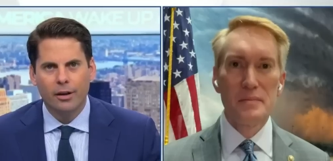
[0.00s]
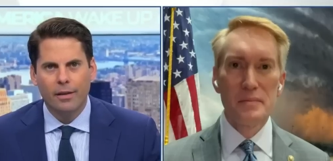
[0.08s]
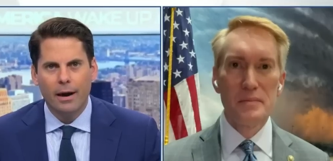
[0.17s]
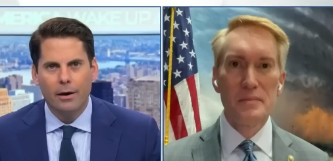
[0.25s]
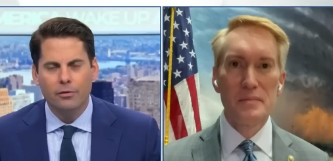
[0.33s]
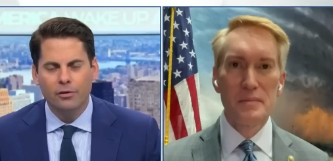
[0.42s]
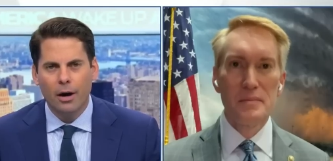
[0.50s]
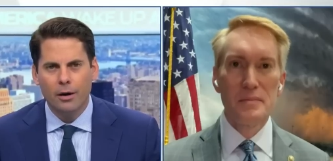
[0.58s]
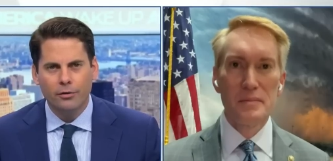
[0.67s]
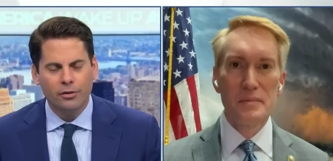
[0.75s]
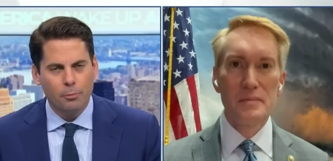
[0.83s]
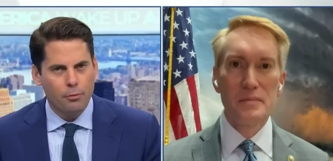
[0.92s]
Speaker 1: to that. Are you, are you
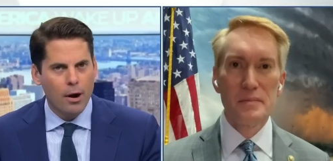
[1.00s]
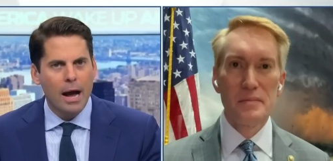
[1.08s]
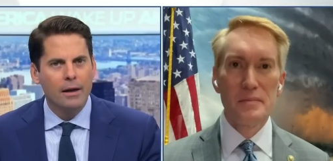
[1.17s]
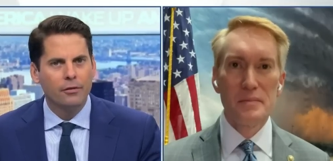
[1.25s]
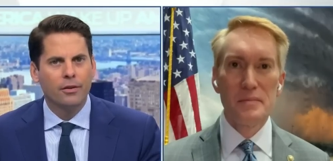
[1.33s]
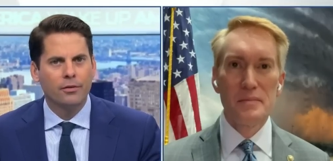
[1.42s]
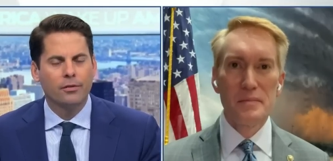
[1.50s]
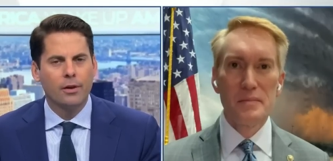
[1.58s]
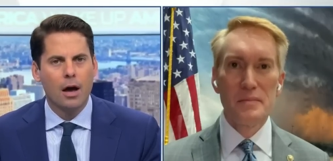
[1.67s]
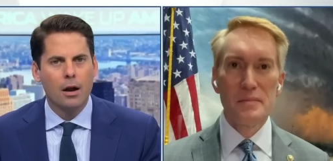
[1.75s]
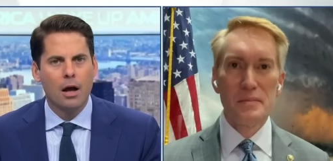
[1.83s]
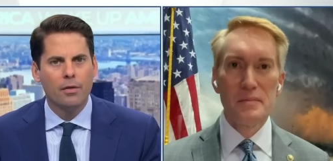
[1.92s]
surprised this has
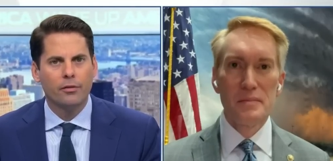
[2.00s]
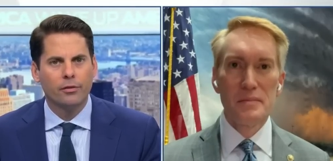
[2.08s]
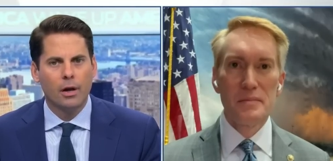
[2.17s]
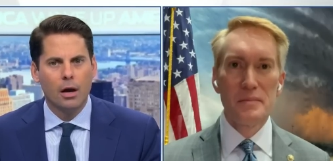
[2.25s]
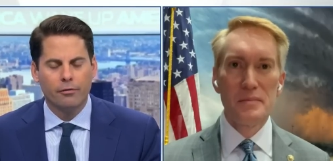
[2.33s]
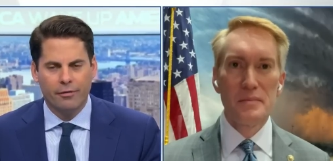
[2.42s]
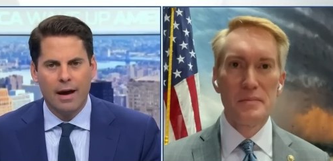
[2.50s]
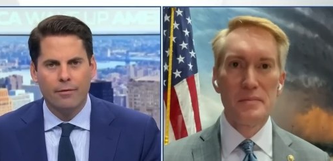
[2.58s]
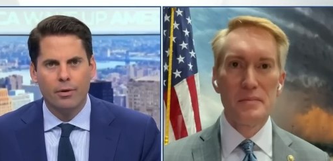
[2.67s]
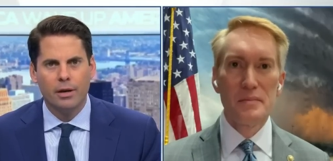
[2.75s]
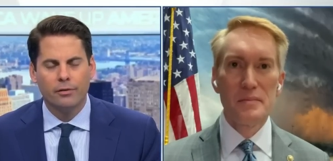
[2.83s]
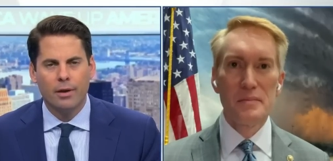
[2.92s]
gone on this long, five
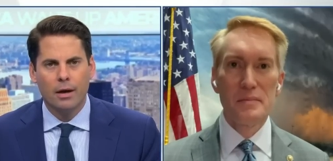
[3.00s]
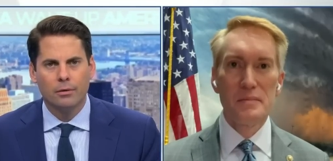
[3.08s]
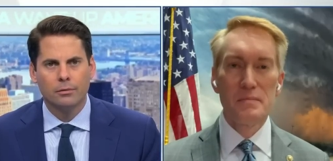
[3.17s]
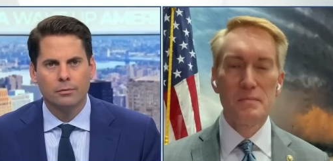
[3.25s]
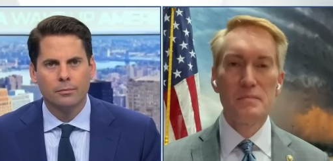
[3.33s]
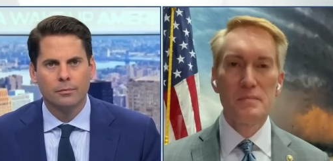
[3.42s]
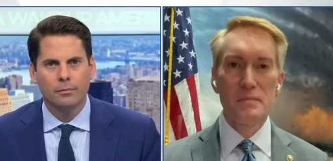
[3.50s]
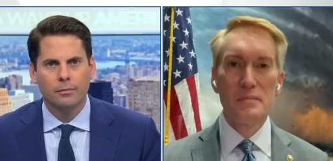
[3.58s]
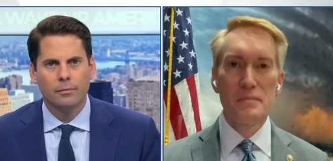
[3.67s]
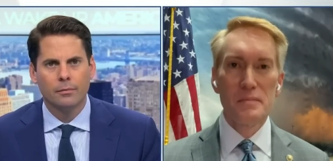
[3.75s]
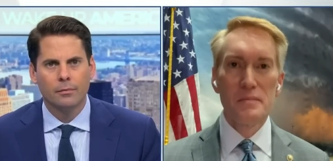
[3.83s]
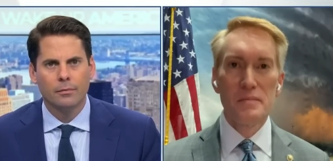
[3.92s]
weeks now?
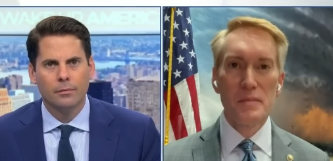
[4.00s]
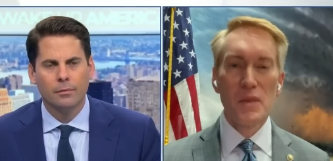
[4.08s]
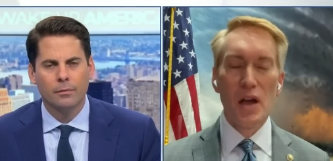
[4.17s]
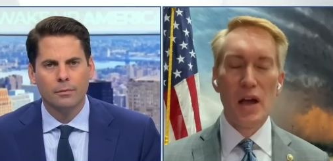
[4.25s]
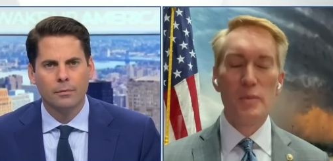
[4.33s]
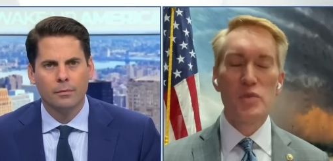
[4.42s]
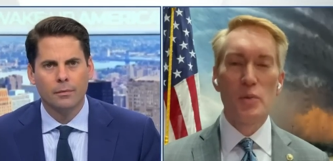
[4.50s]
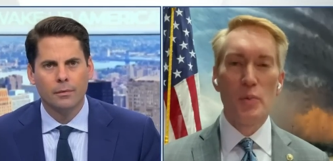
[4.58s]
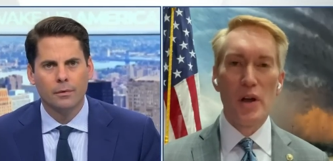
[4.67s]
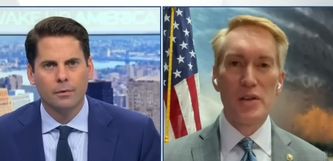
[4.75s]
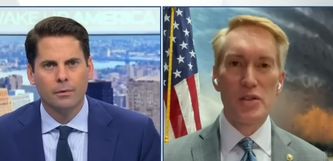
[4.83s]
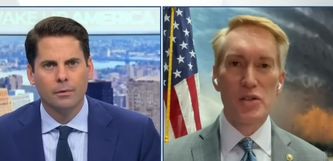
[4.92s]
Speaker 2: I am
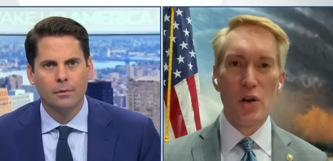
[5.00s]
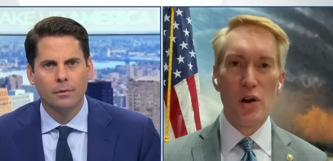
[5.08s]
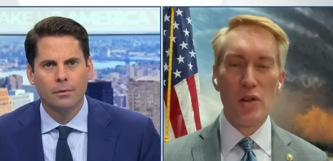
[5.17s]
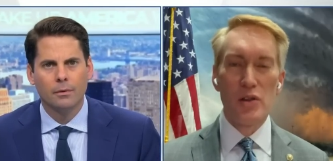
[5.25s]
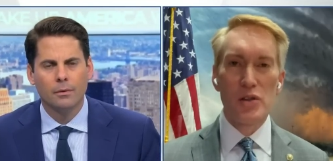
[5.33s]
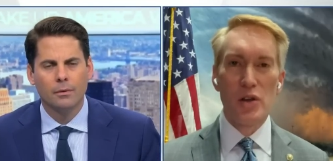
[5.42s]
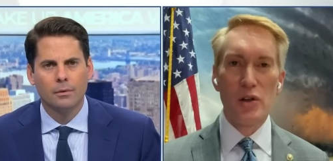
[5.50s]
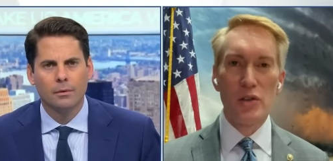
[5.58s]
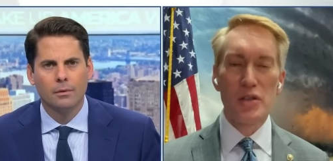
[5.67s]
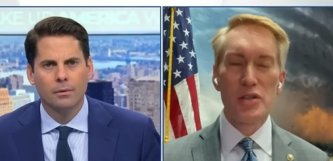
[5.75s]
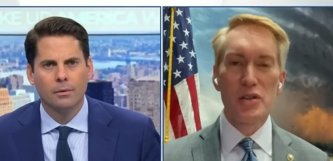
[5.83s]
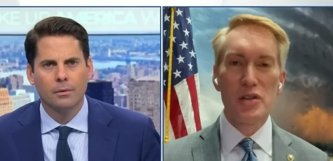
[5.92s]
surprised it's gone on this long.
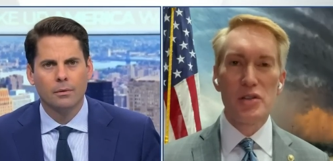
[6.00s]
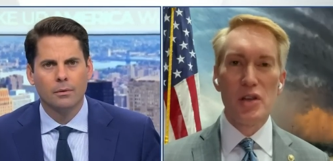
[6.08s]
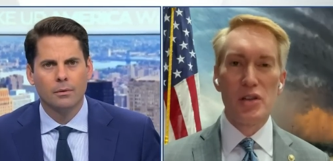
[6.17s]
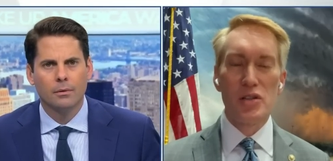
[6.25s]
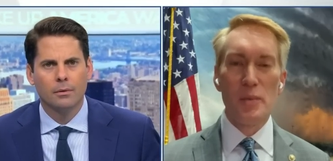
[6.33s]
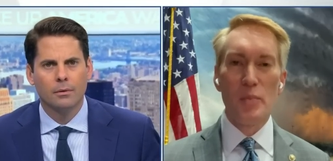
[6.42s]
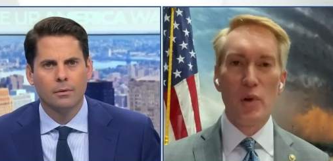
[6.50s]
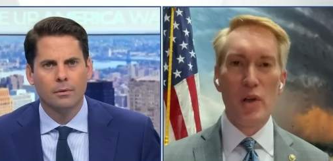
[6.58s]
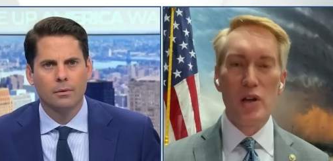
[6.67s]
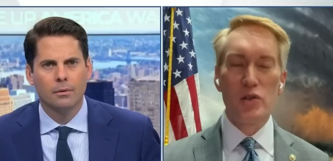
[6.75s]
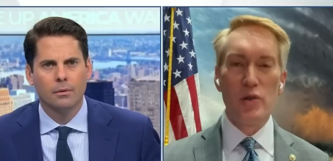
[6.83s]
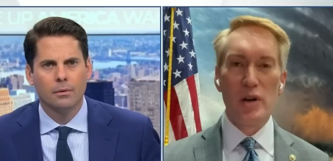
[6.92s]
This is a, simple
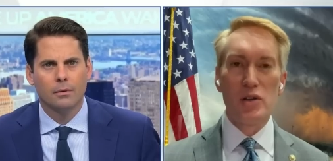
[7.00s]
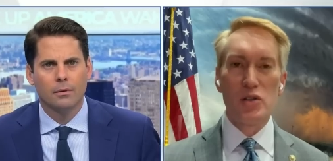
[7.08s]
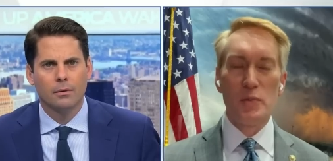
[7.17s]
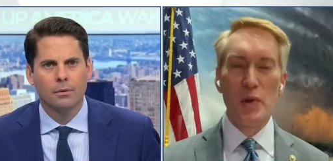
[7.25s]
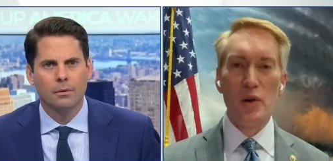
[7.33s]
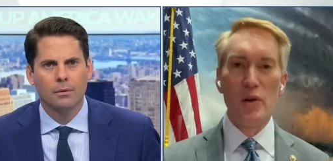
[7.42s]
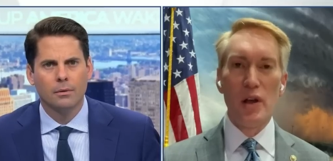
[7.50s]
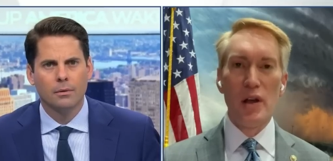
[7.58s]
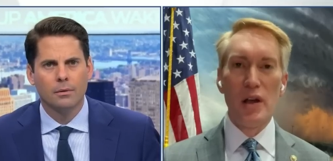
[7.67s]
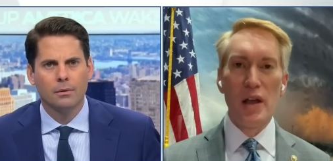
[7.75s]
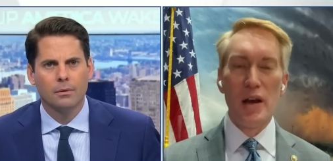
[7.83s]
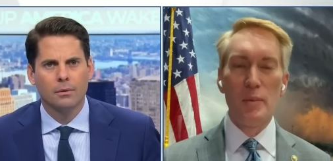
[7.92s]
contract dispute
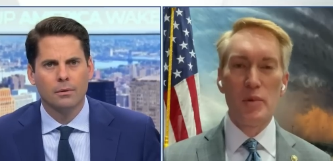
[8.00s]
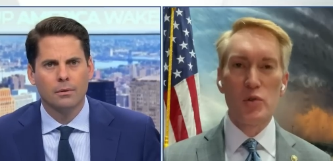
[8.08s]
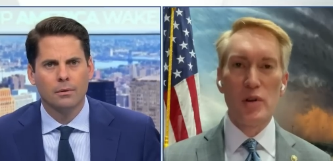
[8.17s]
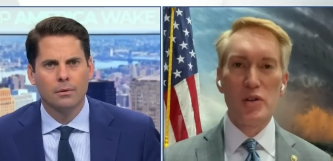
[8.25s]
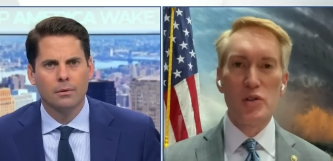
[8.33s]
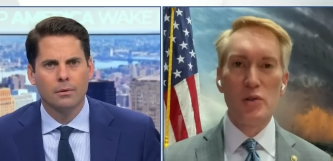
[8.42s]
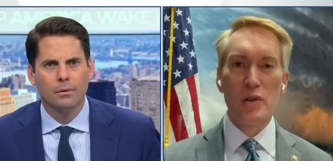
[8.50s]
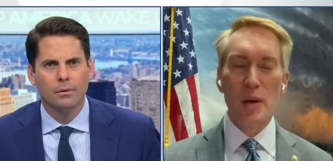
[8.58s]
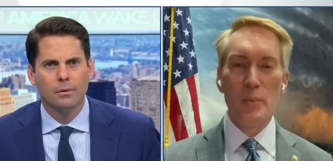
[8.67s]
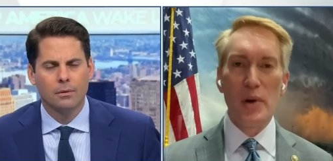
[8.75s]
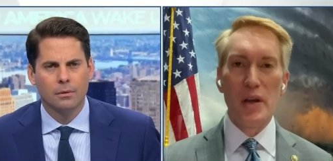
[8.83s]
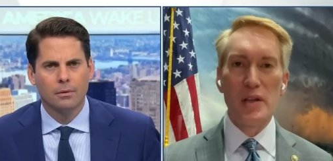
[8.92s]
uh, in it between two
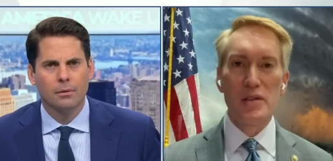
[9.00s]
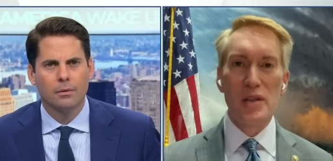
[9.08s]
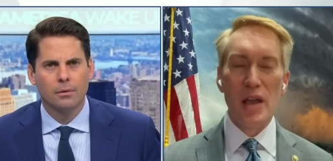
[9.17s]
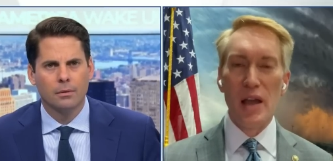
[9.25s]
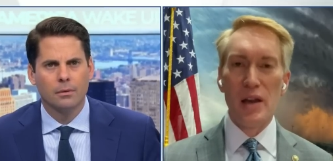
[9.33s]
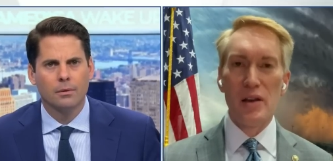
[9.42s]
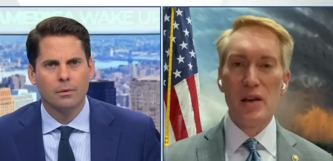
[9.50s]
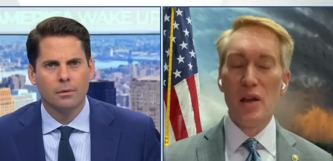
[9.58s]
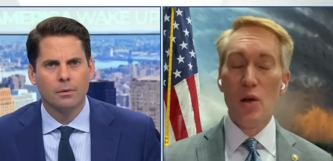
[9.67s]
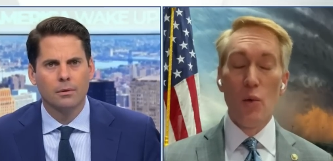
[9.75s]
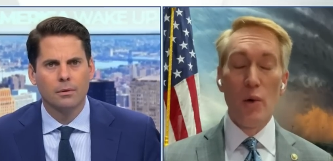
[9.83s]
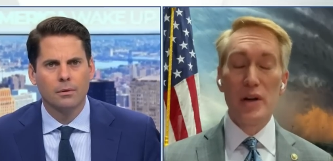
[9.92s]
companies, and
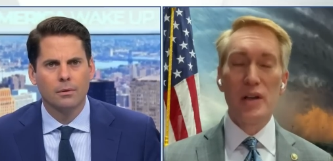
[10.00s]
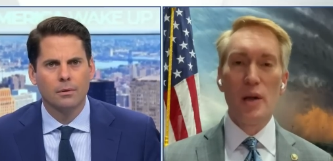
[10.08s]
one